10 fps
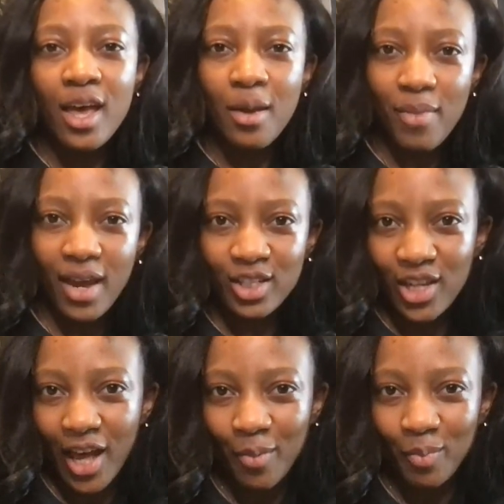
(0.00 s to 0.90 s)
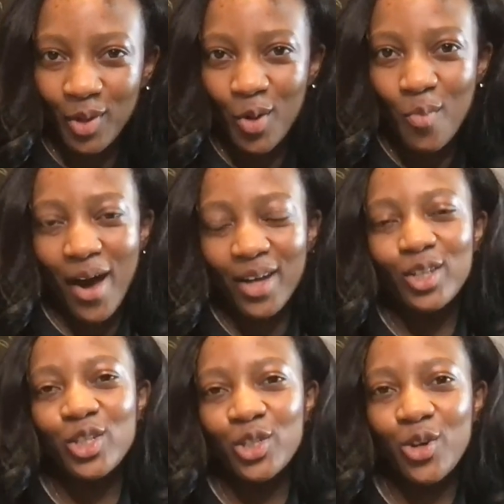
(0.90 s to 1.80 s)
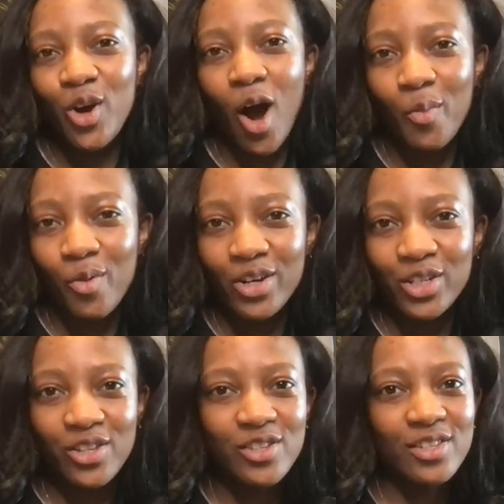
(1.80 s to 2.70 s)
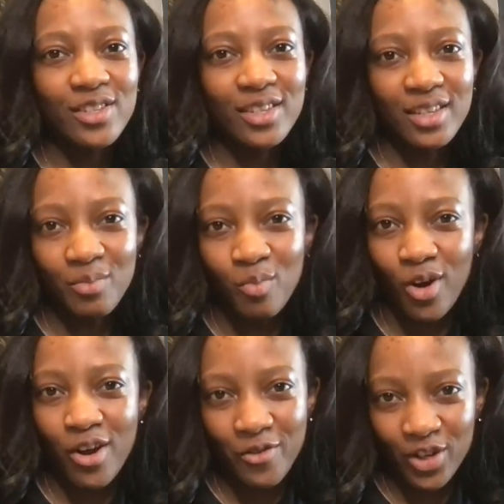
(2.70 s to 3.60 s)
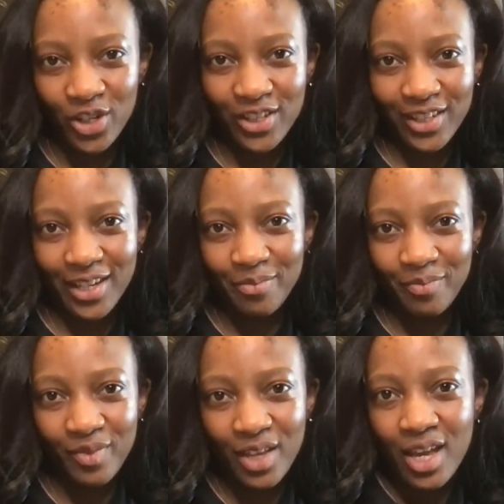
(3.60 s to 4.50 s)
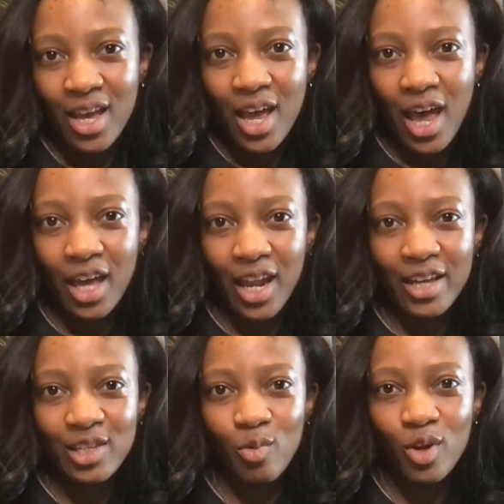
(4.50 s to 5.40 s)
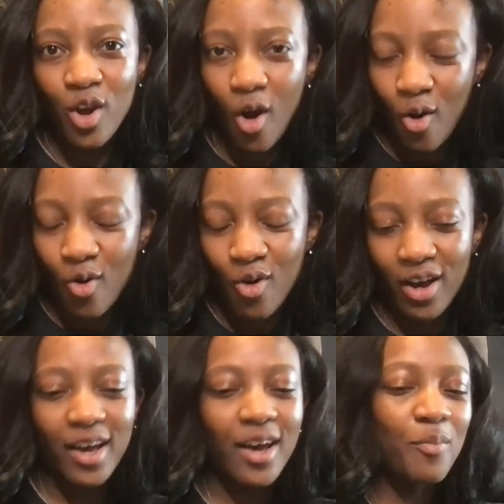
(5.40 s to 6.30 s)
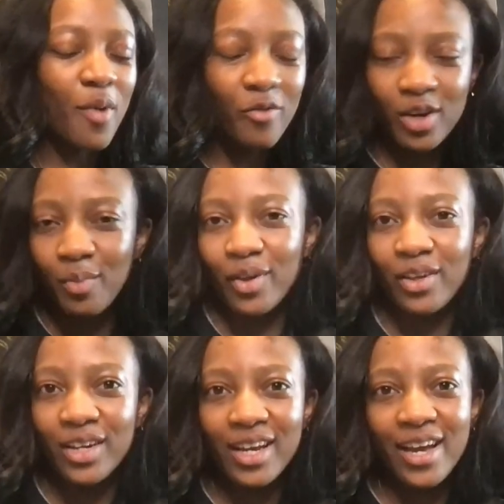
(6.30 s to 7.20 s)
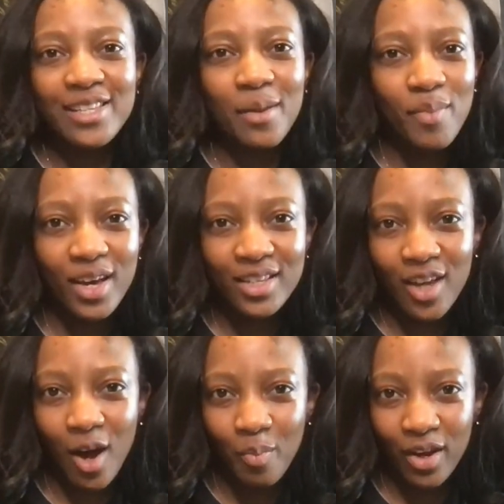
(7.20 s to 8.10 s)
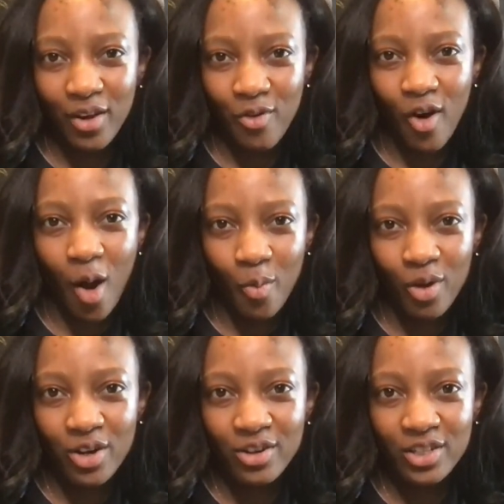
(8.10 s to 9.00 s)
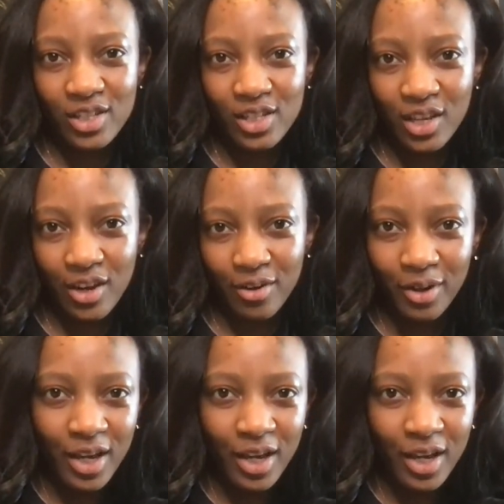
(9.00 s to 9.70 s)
made to help you manage your operations more efficiently. And as we know, profitability is a big topic for operators this year,